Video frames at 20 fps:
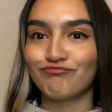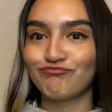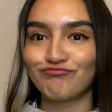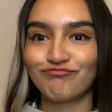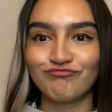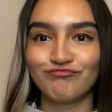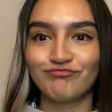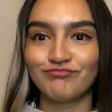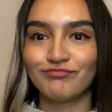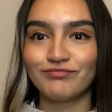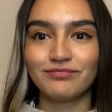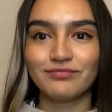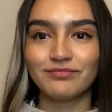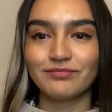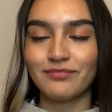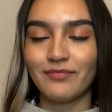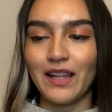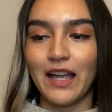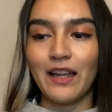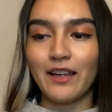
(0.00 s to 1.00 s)

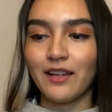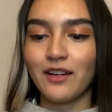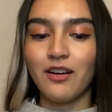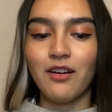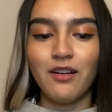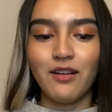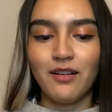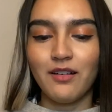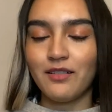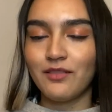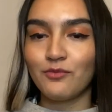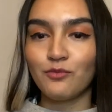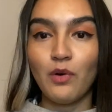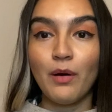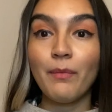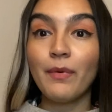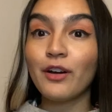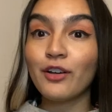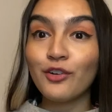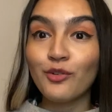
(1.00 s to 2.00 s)
Mm, I can't. What
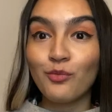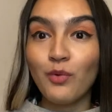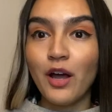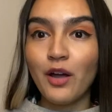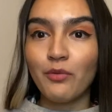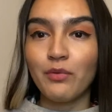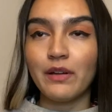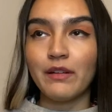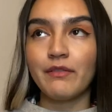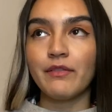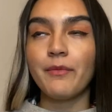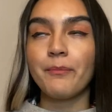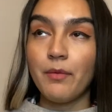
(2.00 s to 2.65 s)
am I going to work with?